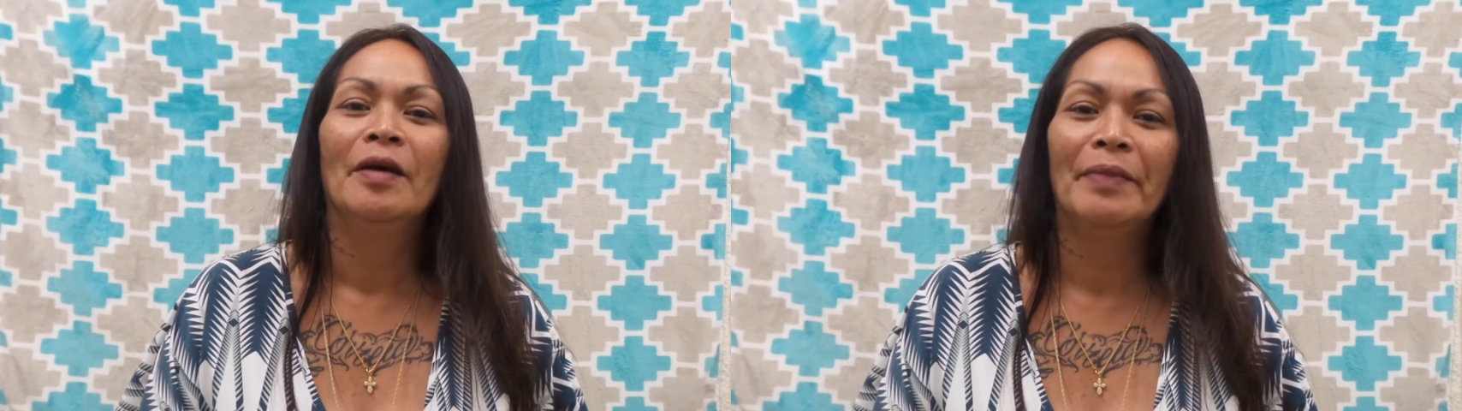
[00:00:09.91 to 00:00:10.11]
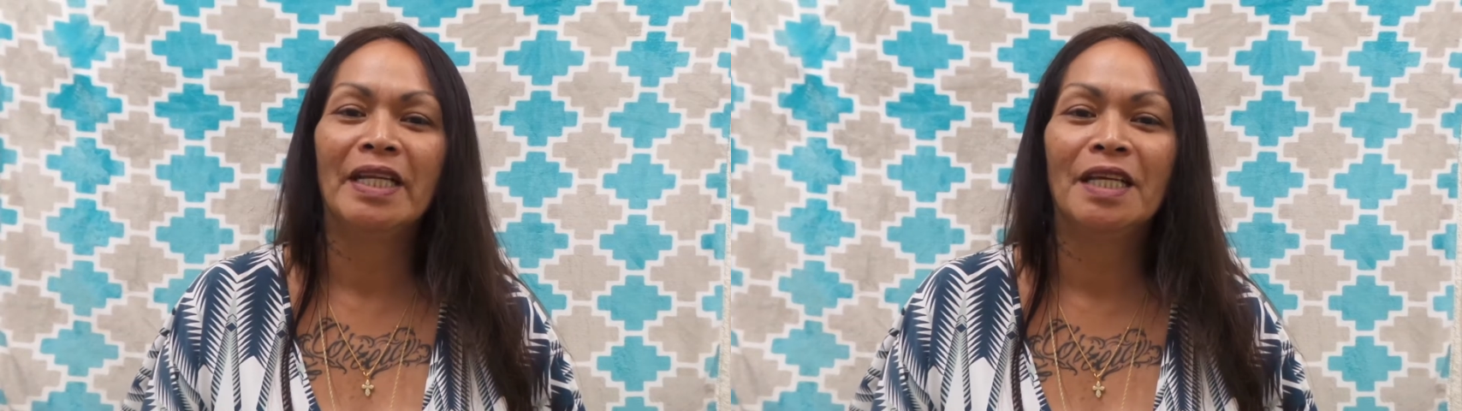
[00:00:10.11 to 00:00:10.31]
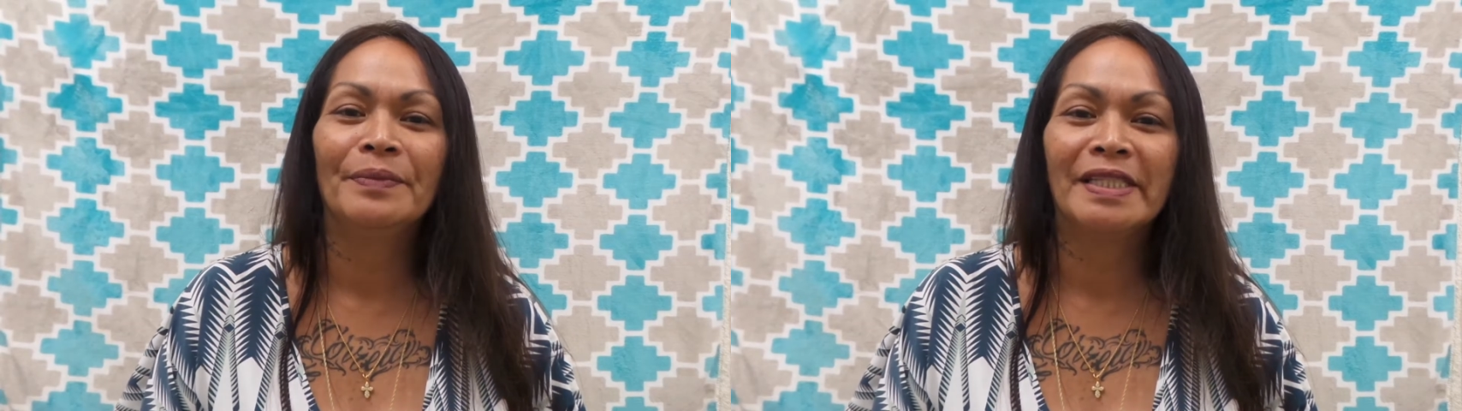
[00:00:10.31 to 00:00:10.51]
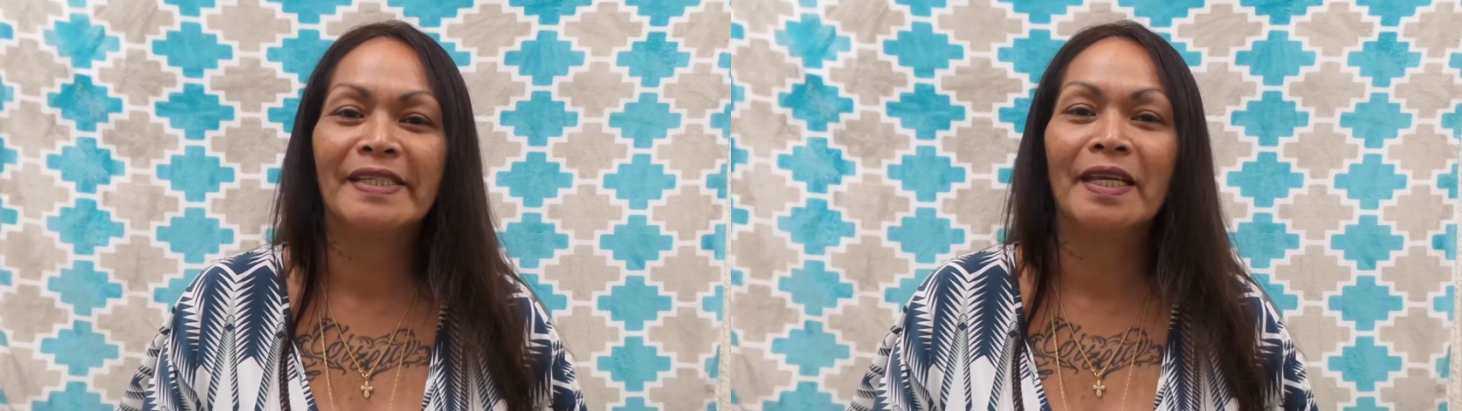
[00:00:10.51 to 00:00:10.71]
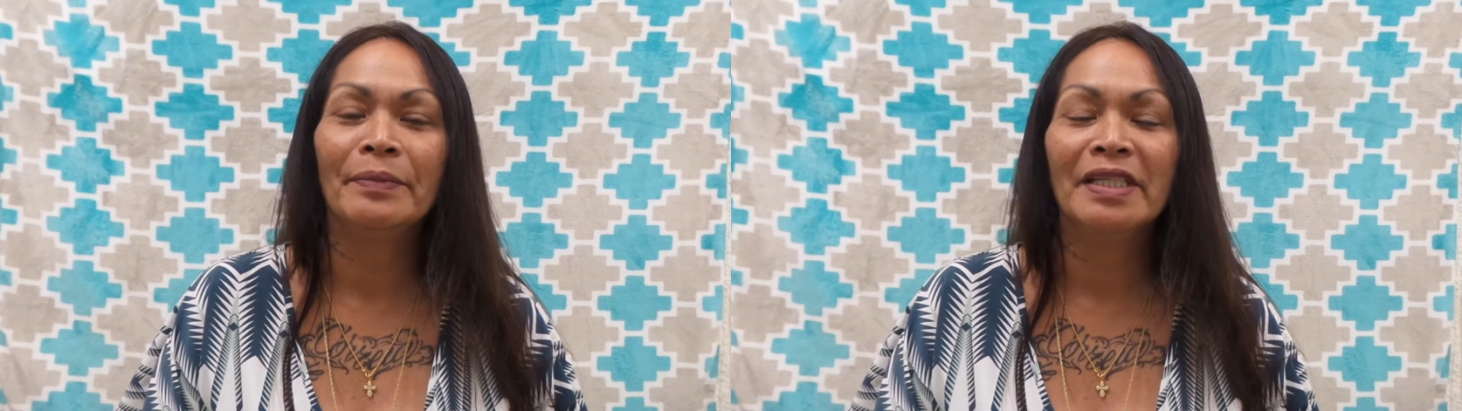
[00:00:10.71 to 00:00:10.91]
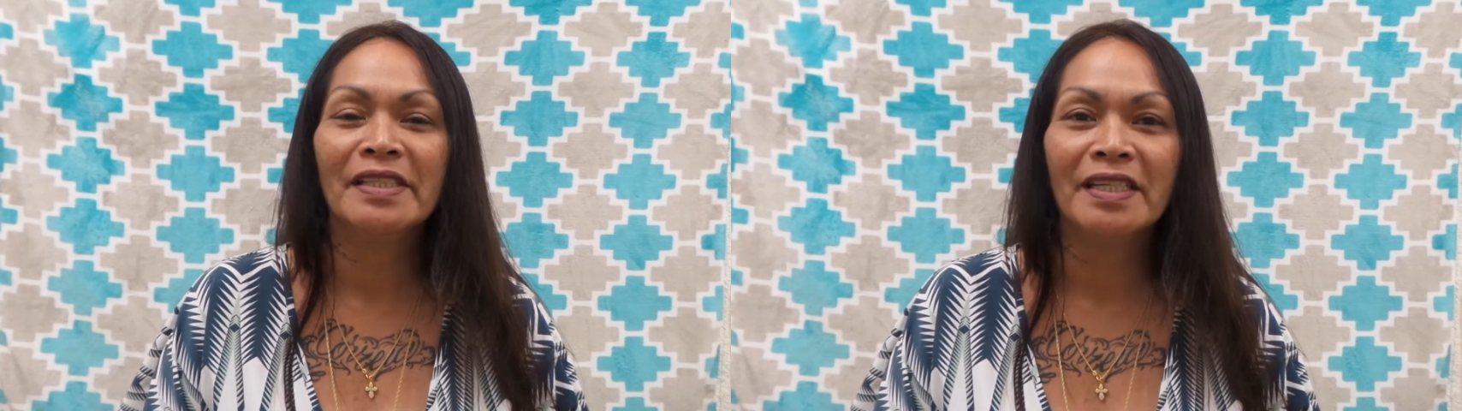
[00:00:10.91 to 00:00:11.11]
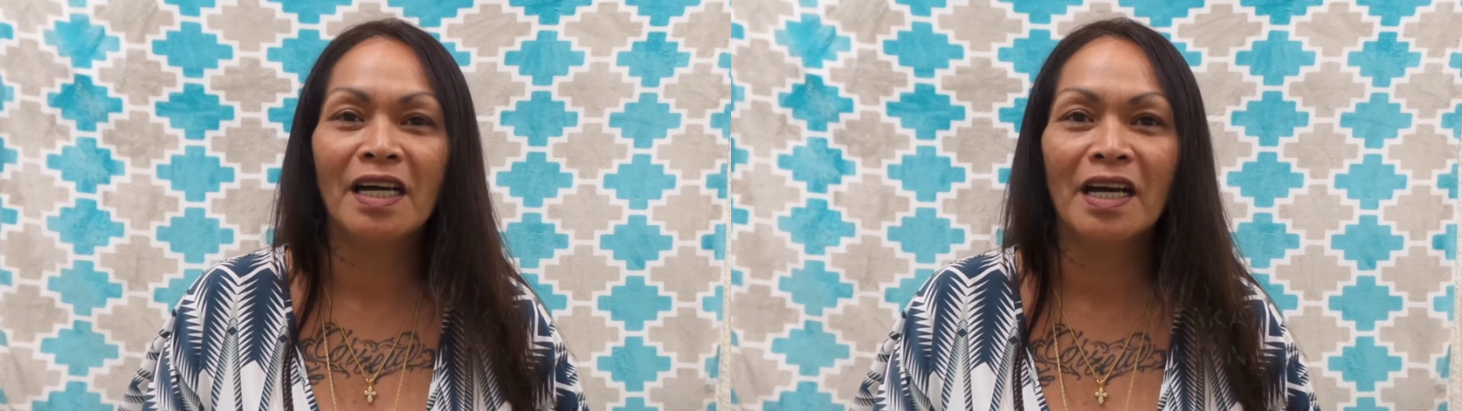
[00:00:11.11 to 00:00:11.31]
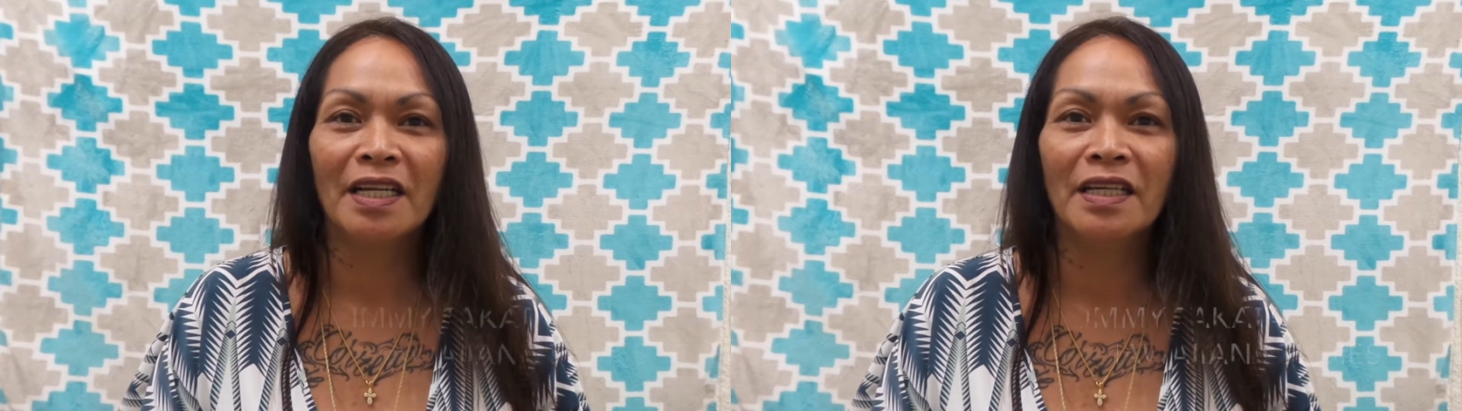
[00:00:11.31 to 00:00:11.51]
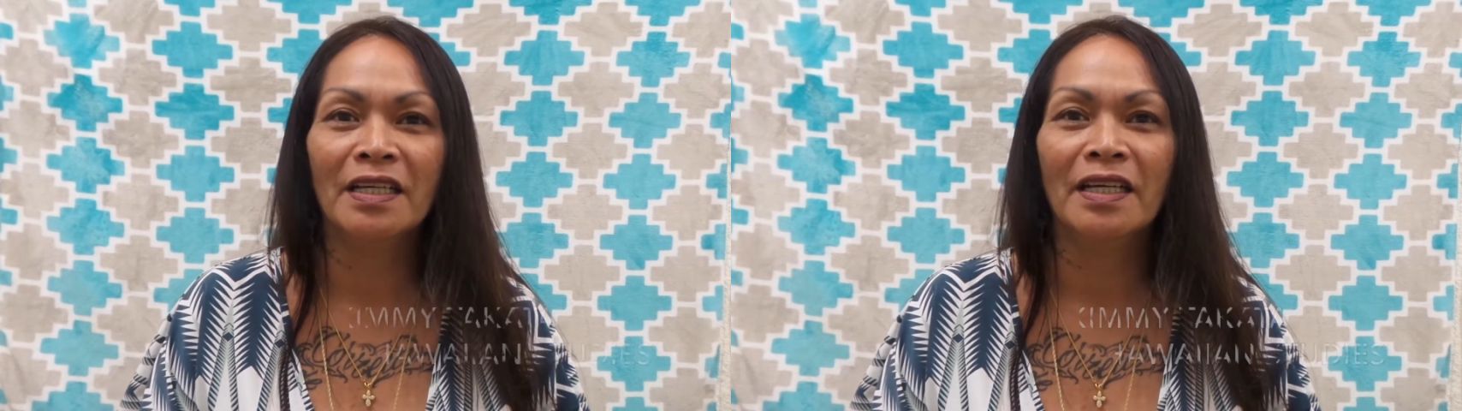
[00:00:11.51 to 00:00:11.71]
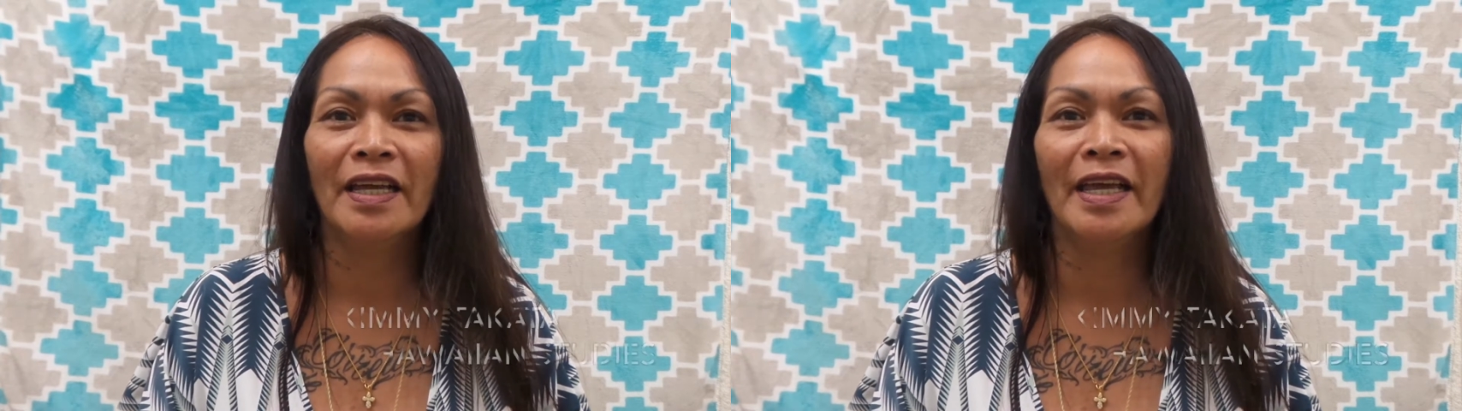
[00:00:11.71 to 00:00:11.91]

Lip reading: My name is Kimmy Takata,